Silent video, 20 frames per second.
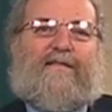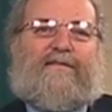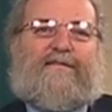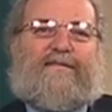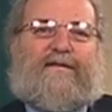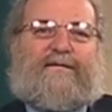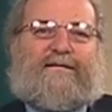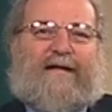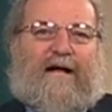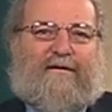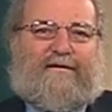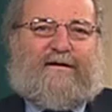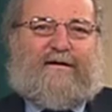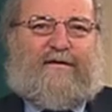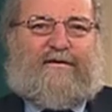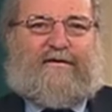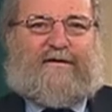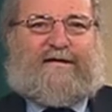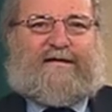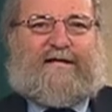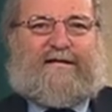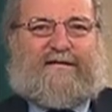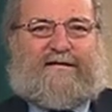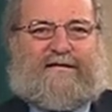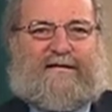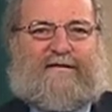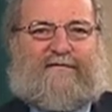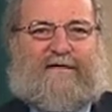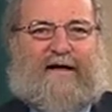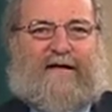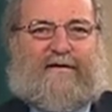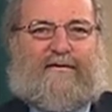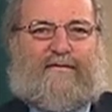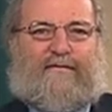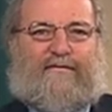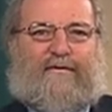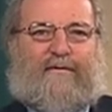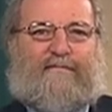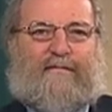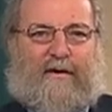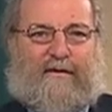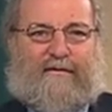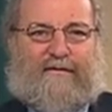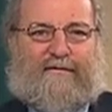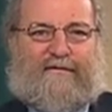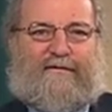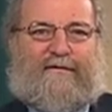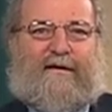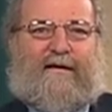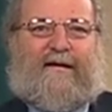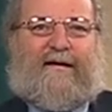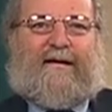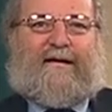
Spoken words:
The delta 13C value for bones